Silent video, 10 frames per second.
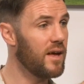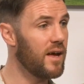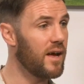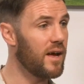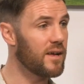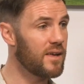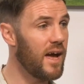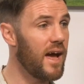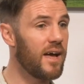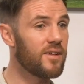uh,
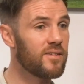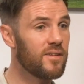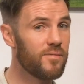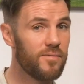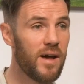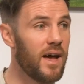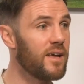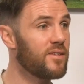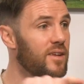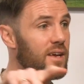cat,
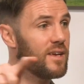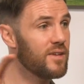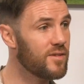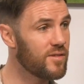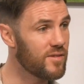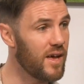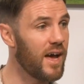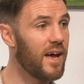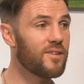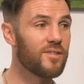fat, class rap,
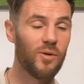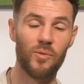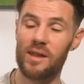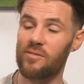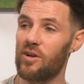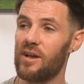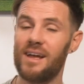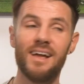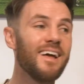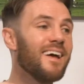sat, or whatever. Spitting
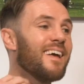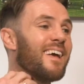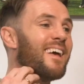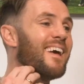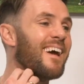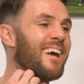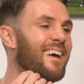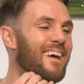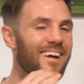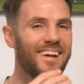bars there,
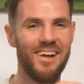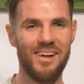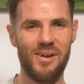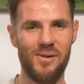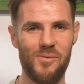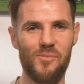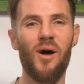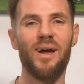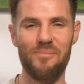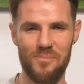Barry. Yeah, folks,
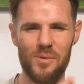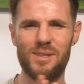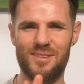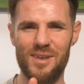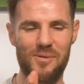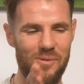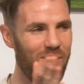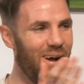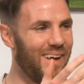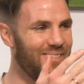rhyme. You're a musician. We'll
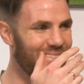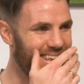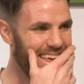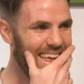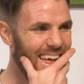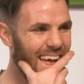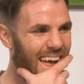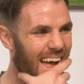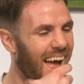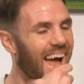rhyme. You're a musician.